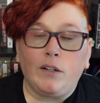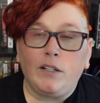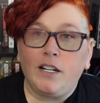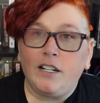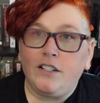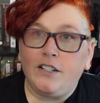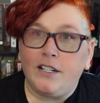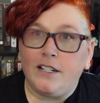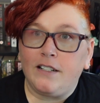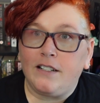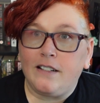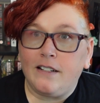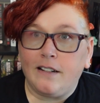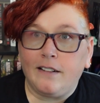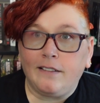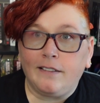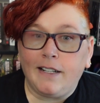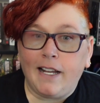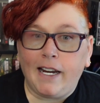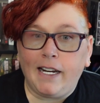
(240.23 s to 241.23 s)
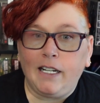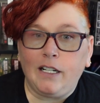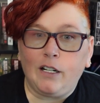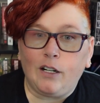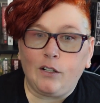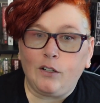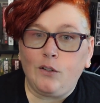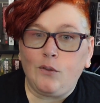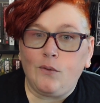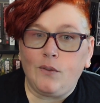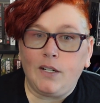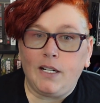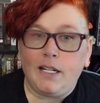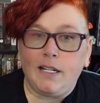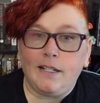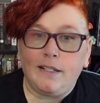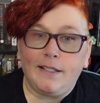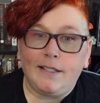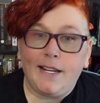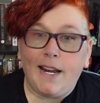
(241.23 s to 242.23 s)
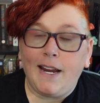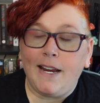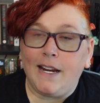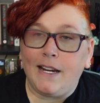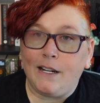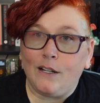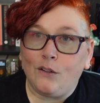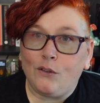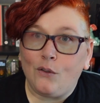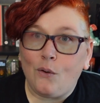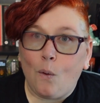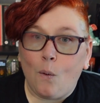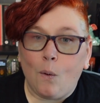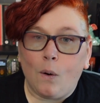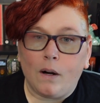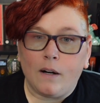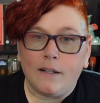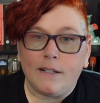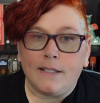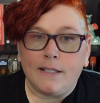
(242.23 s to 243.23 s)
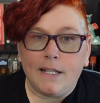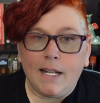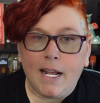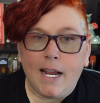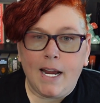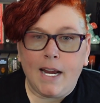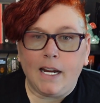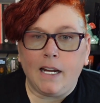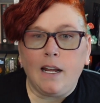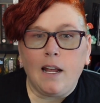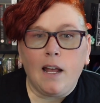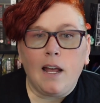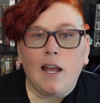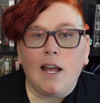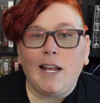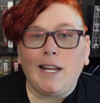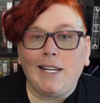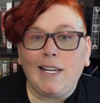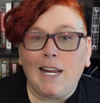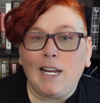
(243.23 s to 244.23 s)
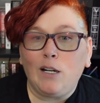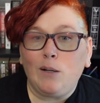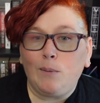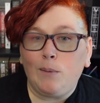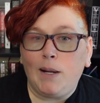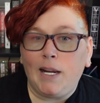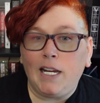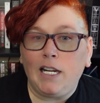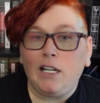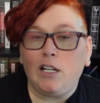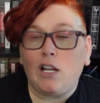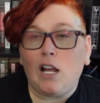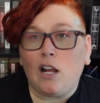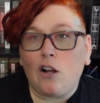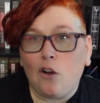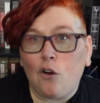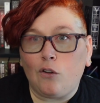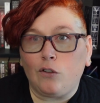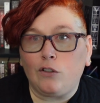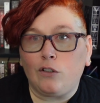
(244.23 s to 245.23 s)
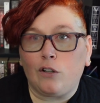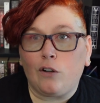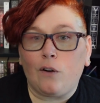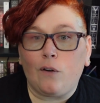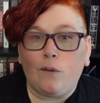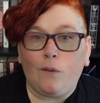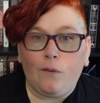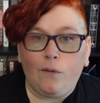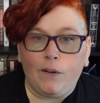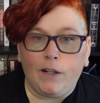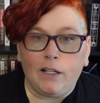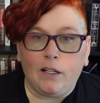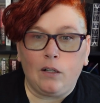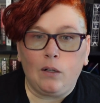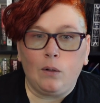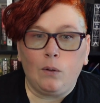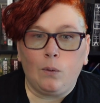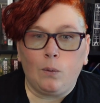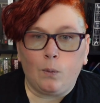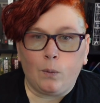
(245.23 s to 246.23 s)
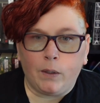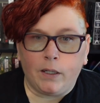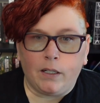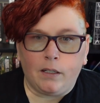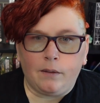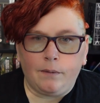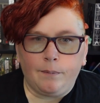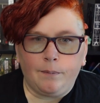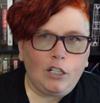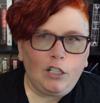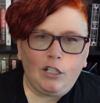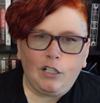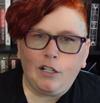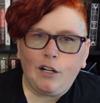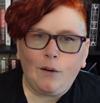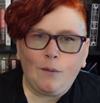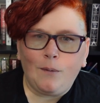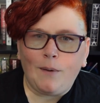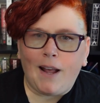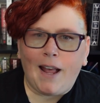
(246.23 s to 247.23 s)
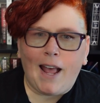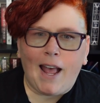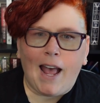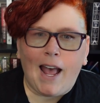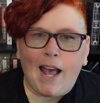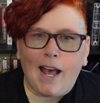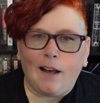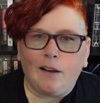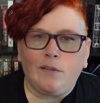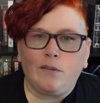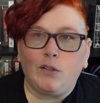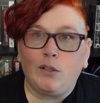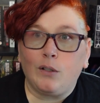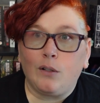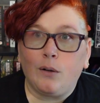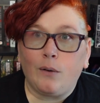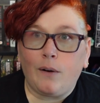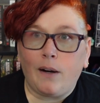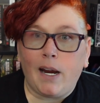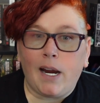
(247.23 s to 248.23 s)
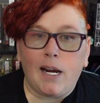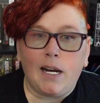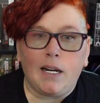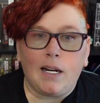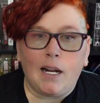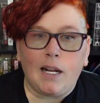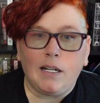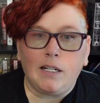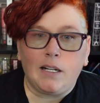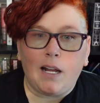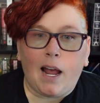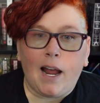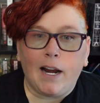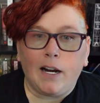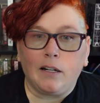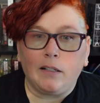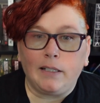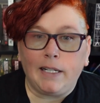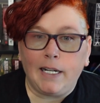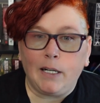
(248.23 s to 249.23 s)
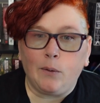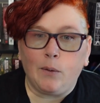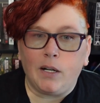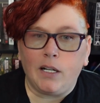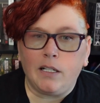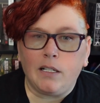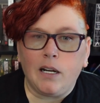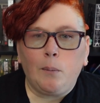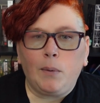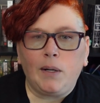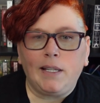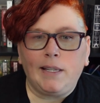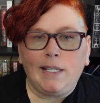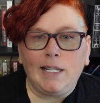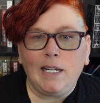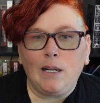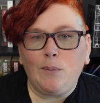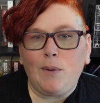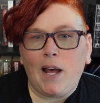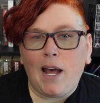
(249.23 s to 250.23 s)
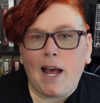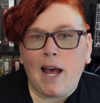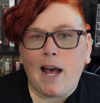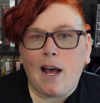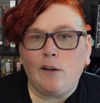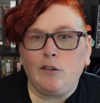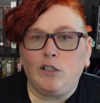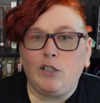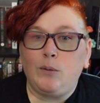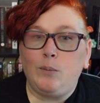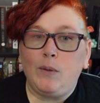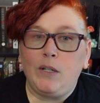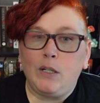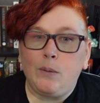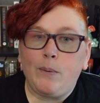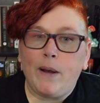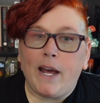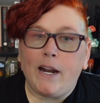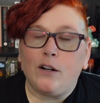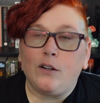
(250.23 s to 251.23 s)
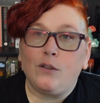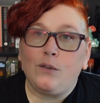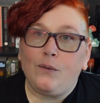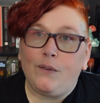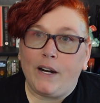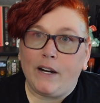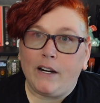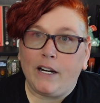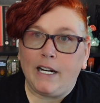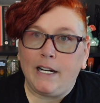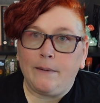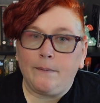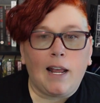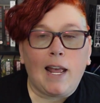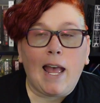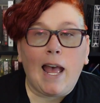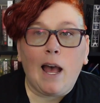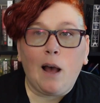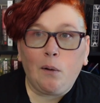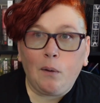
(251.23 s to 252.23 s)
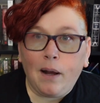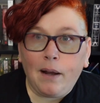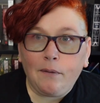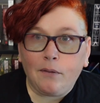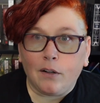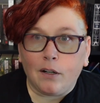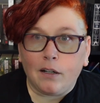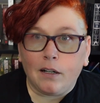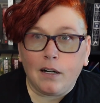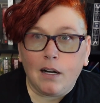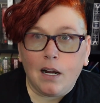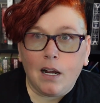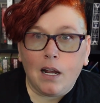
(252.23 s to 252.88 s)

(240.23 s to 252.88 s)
touches like unique sayings or slang can make a culture feel real. You don't have to create an entire language, but think about how speech patterns vary. However,